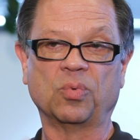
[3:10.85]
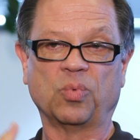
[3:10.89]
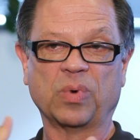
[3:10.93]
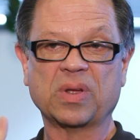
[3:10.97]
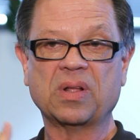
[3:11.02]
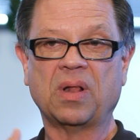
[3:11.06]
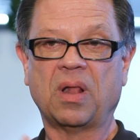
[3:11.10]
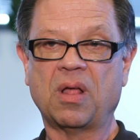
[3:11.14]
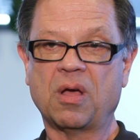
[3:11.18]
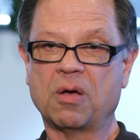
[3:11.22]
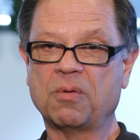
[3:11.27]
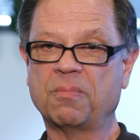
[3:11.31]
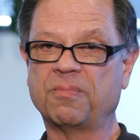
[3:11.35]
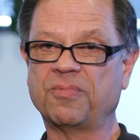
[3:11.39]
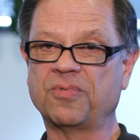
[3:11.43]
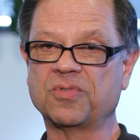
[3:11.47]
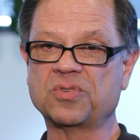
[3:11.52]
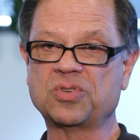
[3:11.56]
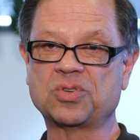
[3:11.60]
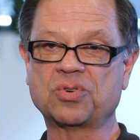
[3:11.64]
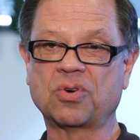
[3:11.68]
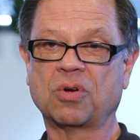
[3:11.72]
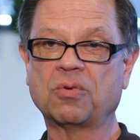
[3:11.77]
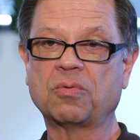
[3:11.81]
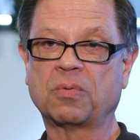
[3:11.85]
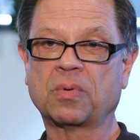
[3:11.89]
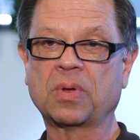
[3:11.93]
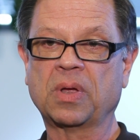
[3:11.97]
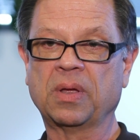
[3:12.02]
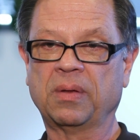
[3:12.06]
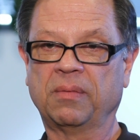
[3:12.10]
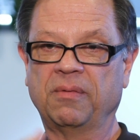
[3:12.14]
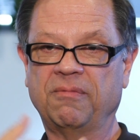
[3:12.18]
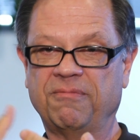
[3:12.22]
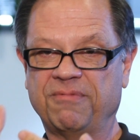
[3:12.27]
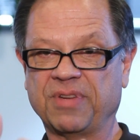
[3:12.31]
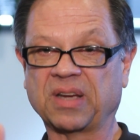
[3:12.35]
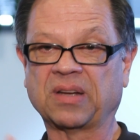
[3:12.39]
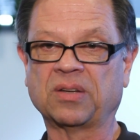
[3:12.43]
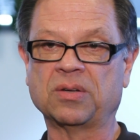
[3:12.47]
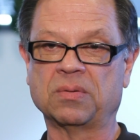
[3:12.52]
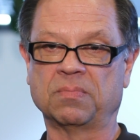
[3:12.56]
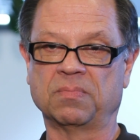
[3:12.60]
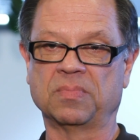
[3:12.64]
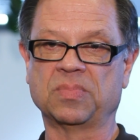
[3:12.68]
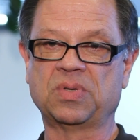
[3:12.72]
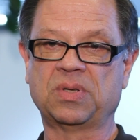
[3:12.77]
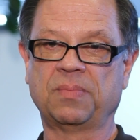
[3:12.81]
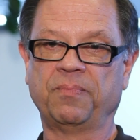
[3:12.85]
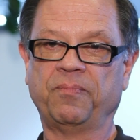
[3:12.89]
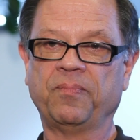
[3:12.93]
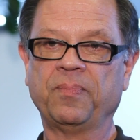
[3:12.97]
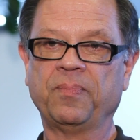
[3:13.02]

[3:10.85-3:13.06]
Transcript: real hope for stroke victims.